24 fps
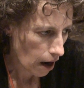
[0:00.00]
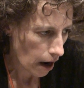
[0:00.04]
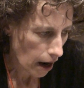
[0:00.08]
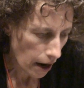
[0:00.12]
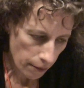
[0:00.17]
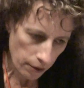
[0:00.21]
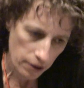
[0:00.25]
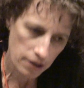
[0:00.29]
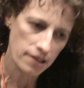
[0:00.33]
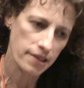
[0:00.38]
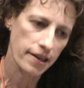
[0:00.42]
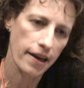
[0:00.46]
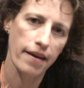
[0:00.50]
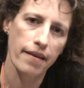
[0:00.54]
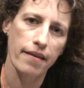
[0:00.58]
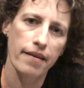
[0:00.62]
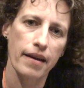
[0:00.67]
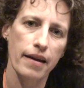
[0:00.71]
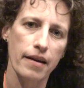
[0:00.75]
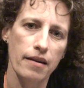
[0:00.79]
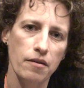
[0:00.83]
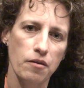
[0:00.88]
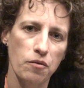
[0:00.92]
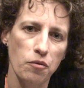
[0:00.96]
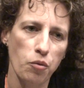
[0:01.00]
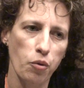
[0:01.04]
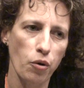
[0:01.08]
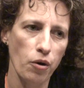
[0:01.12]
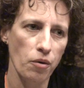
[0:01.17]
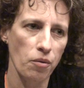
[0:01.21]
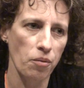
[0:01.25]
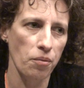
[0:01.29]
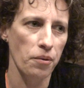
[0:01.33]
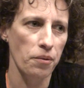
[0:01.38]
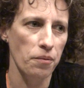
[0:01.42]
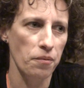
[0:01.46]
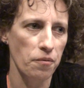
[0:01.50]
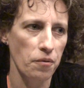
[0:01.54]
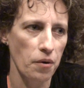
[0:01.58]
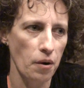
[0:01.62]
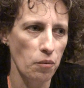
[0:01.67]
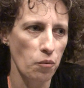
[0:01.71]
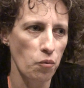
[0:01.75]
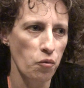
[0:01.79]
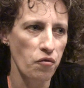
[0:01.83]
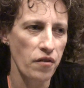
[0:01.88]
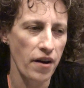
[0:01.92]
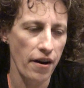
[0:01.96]
I would say that we're
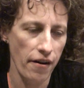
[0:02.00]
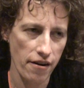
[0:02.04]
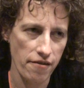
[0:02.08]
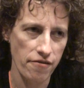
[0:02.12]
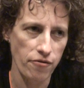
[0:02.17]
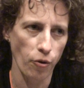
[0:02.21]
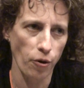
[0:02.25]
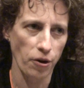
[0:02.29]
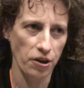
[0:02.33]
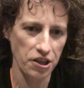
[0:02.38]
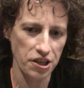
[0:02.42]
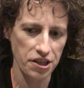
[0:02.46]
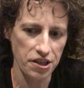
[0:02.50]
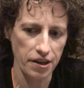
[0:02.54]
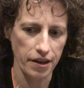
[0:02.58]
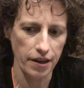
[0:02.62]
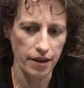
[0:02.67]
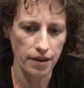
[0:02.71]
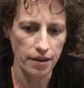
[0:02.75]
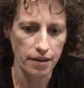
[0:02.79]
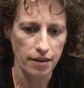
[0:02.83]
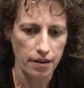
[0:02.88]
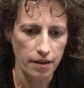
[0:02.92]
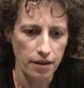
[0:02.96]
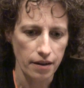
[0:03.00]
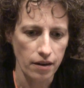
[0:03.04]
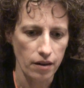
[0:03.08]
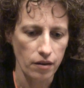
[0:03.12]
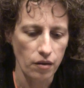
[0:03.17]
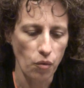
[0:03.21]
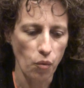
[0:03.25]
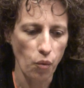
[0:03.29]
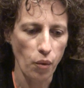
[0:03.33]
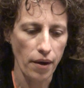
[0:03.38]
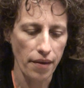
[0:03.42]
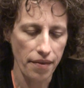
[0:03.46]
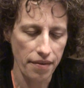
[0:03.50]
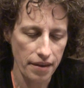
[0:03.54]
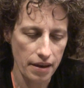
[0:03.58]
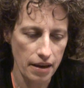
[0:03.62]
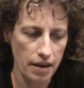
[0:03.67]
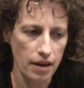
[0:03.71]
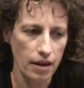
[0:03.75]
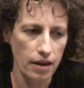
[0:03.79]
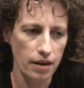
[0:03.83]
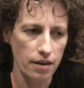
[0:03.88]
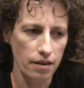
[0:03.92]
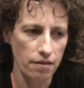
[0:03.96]
very fortunate
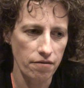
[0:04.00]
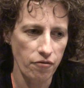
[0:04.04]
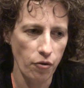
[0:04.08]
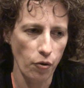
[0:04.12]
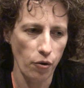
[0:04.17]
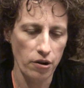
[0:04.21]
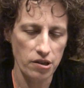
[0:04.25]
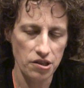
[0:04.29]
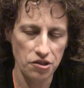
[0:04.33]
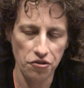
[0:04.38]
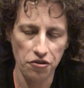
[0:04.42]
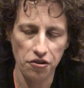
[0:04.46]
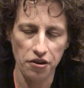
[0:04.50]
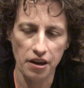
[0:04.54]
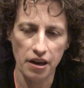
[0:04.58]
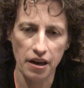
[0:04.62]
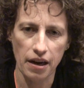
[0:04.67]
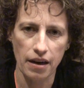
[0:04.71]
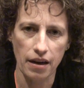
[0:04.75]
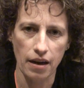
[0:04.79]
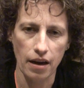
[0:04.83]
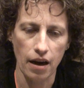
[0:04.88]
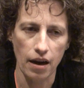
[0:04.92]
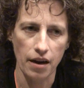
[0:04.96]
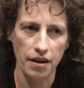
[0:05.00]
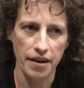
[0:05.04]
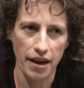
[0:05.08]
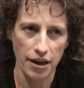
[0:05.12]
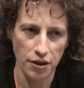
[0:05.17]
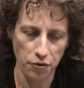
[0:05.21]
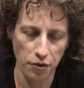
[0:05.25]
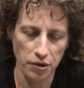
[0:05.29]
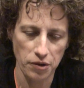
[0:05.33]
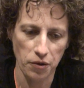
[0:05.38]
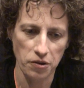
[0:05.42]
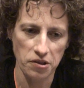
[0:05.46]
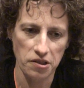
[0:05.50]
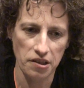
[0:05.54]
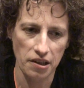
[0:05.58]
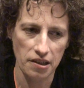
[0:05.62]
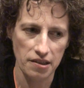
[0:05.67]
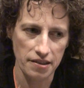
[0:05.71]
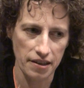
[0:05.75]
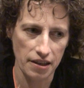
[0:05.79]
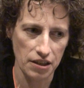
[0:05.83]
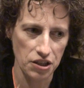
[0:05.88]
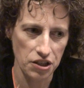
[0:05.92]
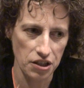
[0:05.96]
within forestry and natural resources
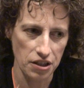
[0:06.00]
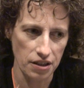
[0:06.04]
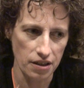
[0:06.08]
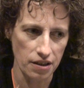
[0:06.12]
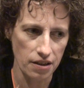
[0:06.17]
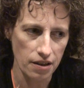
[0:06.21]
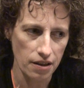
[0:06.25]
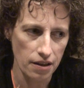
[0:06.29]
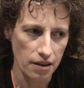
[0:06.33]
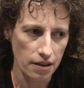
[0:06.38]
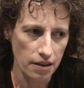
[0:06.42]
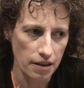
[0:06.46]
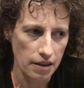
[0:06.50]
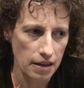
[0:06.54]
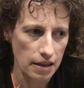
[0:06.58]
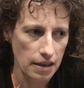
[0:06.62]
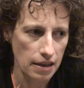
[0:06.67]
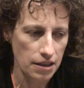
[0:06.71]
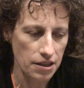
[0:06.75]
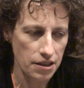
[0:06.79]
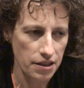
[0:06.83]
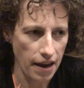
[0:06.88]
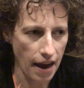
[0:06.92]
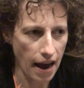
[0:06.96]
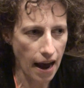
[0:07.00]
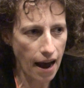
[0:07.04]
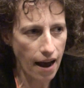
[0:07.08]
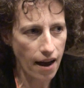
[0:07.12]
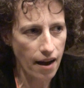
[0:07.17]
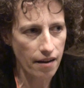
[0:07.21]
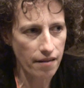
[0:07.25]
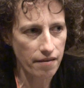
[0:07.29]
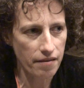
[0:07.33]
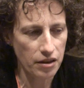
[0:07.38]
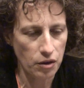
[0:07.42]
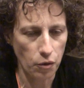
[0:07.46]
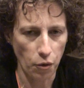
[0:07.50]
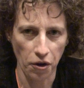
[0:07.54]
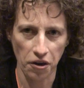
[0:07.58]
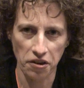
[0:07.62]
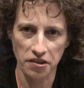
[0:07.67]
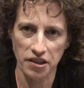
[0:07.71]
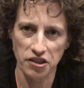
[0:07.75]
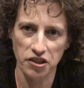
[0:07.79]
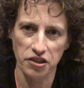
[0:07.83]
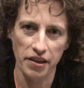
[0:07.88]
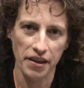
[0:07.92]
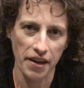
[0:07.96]
extension to have an
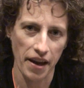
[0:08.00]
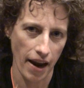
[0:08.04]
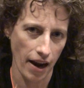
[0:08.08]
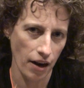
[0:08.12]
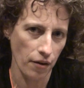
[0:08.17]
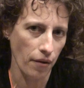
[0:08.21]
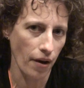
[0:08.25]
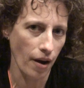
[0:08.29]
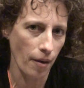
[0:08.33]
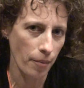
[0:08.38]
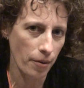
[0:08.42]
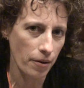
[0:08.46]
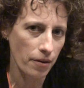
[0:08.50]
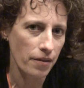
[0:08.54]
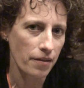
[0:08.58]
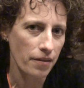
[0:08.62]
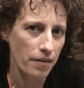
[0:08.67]
organization like ANREP.